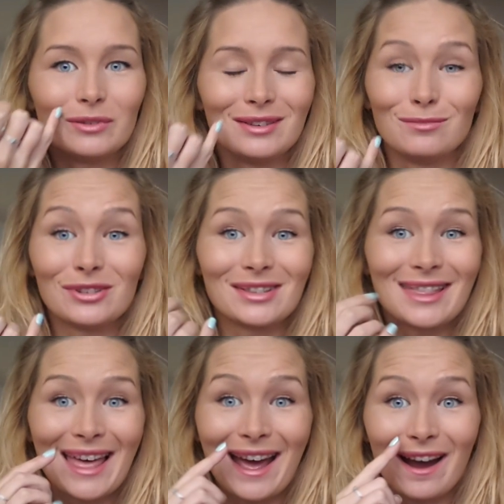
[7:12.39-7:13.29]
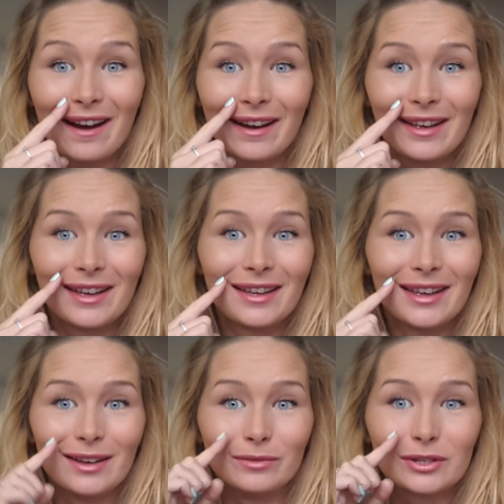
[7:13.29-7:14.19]
it wasn't there.
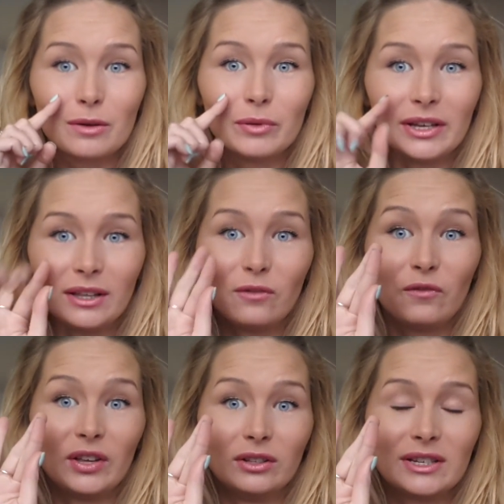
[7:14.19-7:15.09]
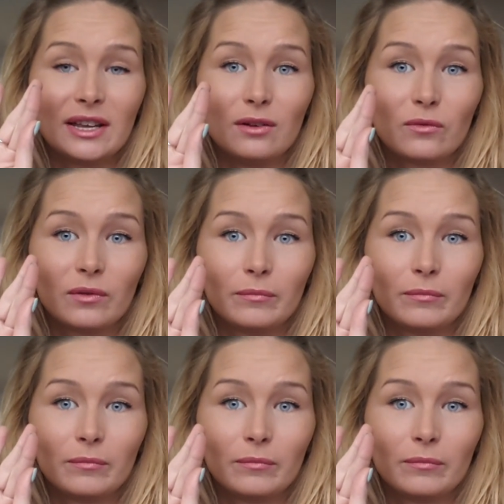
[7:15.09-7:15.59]
It was completely filled in.